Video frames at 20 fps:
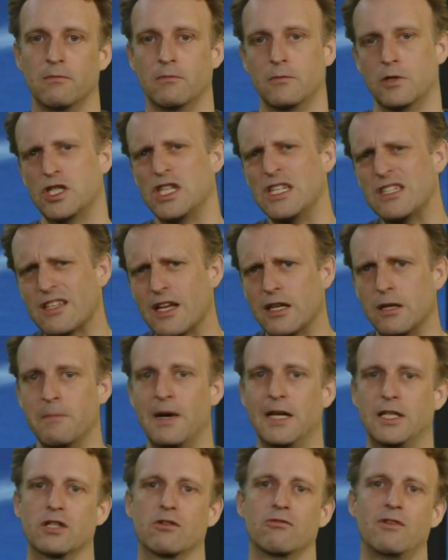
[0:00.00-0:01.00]
just at a
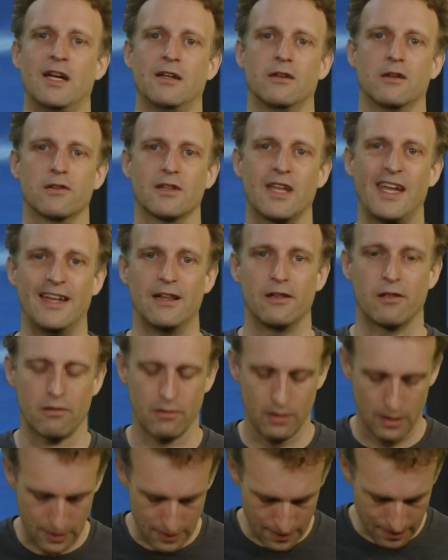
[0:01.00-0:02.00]
much grander scales.
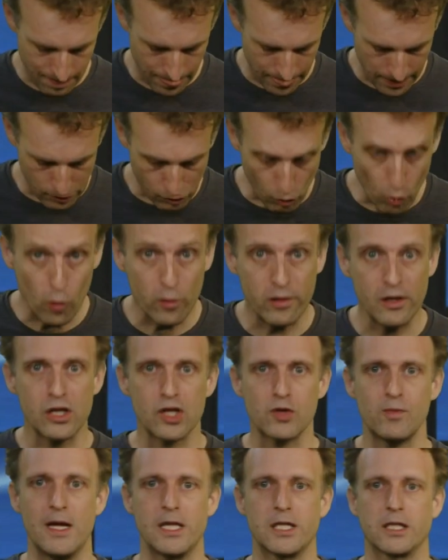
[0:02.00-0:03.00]
It's all these
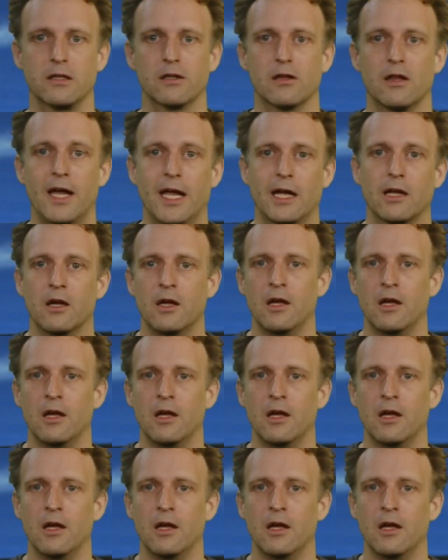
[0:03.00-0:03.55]
questions like,